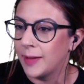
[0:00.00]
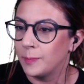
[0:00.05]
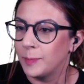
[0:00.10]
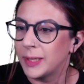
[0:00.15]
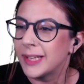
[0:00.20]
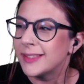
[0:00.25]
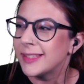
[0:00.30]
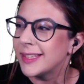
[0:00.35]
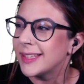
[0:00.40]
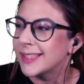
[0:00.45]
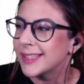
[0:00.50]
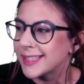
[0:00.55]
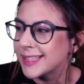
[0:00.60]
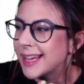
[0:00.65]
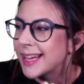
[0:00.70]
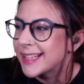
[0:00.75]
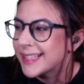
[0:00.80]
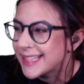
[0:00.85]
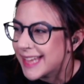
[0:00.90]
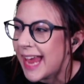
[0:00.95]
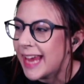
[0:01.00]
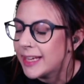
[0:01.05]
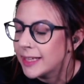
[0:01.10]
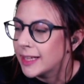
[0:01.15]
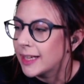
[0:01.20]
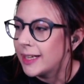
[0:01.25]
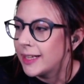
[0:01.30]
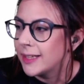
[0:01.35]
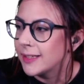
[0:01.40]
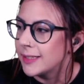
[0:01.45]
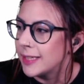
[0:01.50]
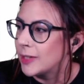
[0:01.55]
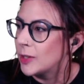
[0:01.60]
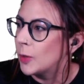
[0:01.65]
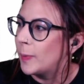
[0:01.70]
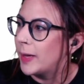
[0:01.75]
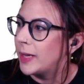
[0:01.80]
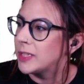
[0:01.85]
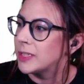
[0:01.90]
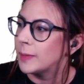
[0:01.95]
because it's technically a single
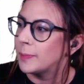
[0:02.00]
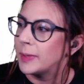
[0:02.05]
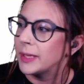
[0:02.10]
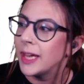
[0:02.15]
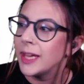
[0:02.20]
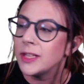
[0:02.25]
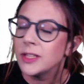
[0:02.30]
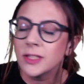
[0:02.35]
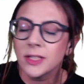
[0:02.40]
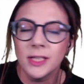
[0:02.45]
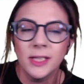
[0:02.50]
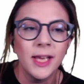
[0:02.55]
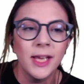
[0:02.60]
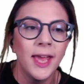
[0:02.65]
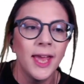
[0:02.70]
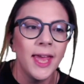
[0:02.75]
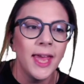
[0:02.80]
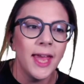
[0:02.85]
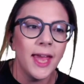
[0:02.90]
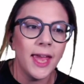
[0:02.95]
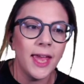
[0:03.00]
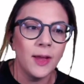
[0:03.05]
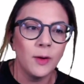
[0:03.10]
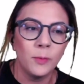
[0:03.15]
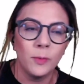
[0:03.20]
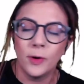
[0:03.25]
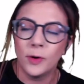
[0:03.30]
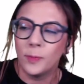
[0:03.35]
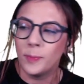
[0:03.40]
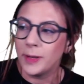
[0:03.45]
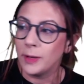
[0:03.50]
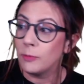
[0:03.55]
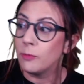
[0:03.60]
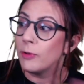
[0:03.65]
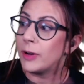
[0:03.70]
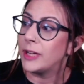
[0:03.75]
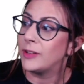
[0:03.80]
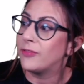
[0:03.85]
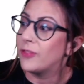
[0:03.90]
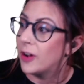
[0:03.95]
page application, it will be
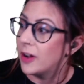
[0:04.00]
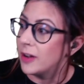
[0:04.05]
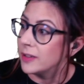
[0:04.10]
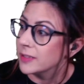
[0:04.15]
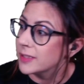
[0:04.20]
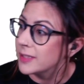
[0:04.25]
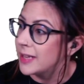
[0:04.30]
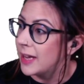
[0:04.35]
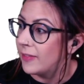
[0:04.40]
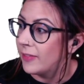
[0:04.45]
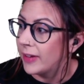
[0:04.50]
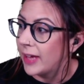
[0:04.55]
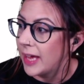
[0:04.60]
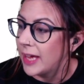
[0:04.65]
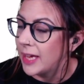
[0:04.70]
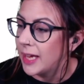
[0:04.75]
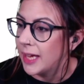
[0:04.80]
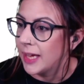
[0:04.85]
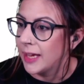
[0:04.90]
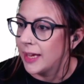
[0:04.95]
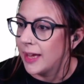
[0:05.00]
really fast navigating